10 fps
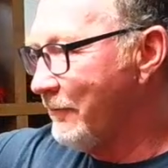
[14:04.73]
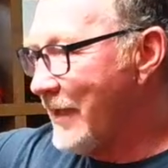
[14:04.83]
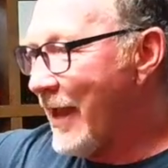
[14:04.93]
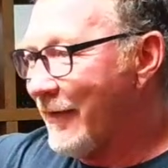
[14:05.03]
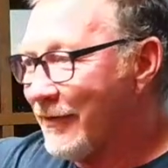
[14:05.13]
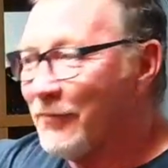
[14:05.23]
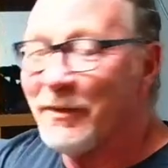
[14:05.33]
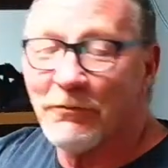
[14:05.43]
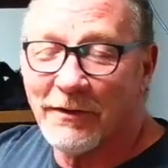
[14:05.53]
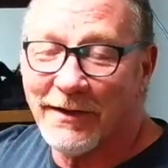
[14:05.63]
yeah, it'll
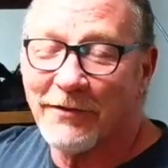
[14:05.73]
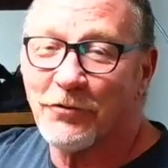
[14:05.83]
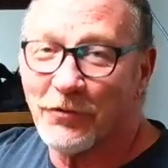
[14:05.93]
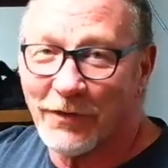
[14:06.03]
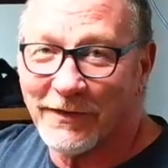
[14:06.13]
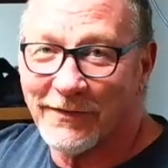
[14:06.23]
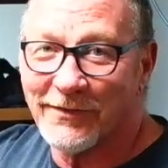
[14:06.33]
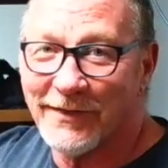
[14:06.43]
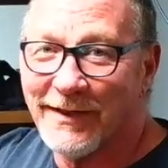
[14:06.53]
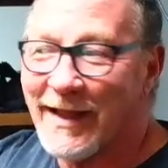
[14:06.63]
be really interesting to
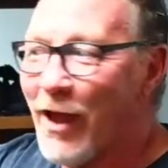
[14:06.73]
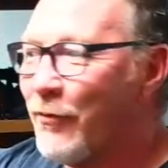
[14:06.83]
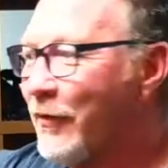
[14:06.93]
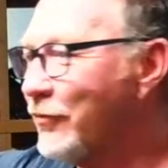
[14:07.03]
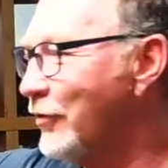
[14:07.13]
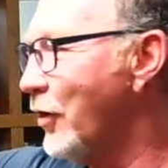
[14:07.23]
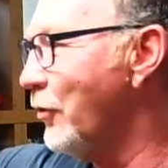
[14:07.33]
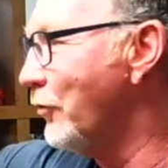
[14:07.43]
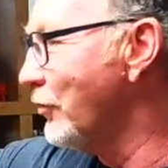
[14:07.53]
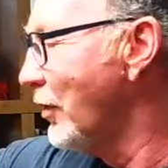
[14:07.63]
see how this
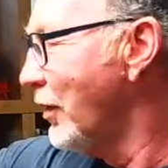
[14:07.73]
goes.